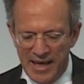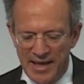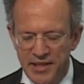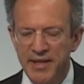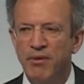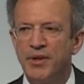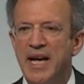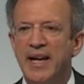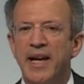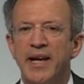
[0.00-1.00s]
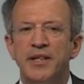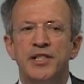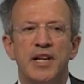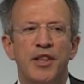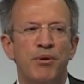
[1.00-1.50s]
last several
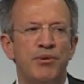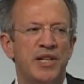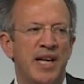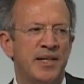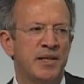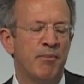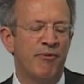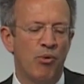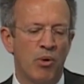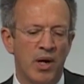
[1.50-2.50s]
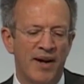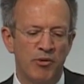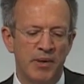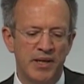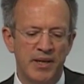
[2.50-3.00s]
decades enthusiasm for
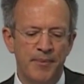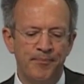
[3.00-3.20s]
government